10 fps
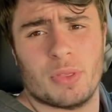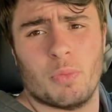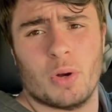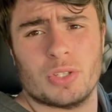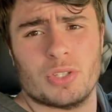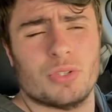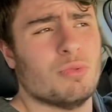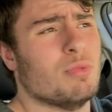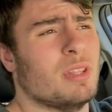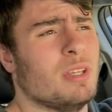1 to
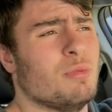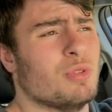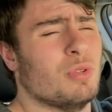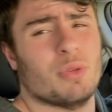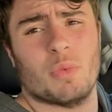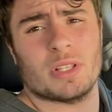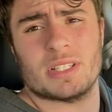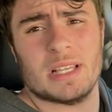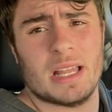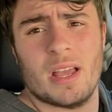2, I think it was only 1
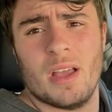set